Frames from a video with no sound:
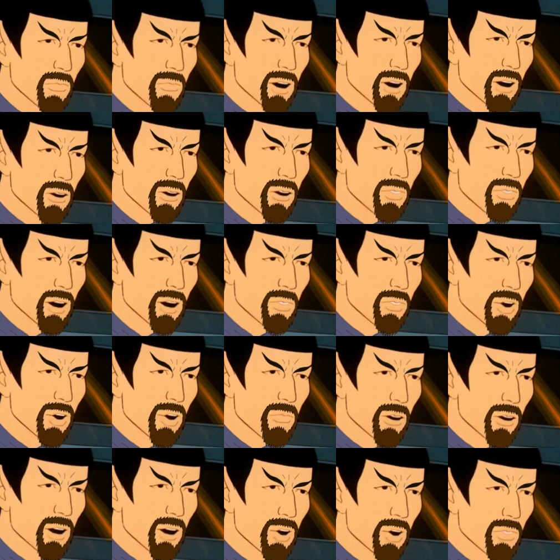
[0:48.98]
The
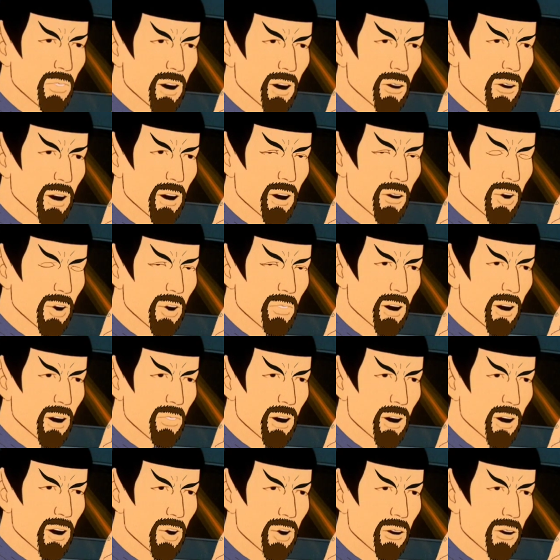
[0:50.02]
argument you are employing,
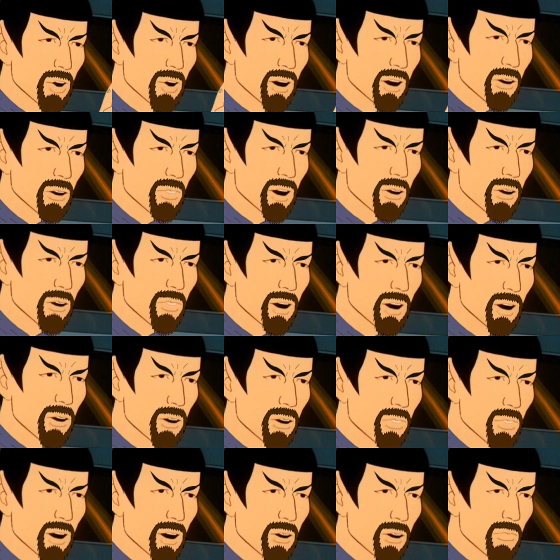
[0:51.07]
Mr. Sulu, is not
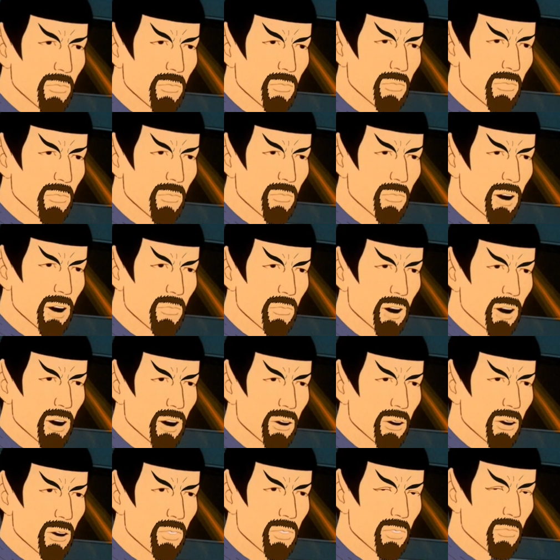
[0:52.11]
logical. In
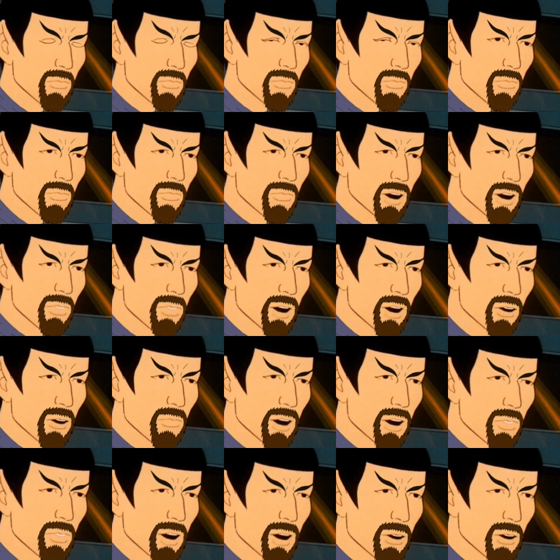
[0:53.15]
fact, it
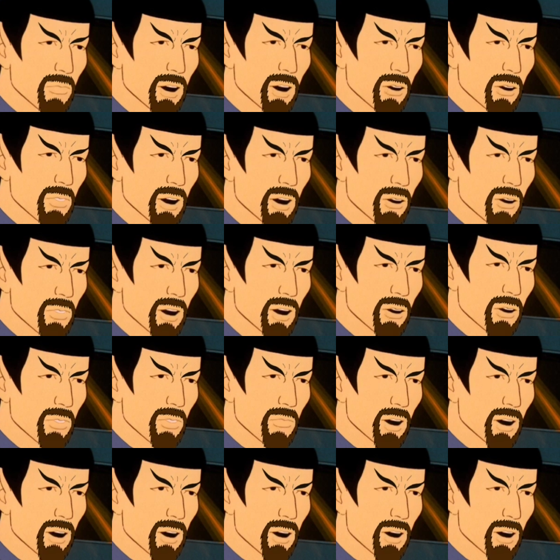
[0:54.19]
exhibits the fallacy of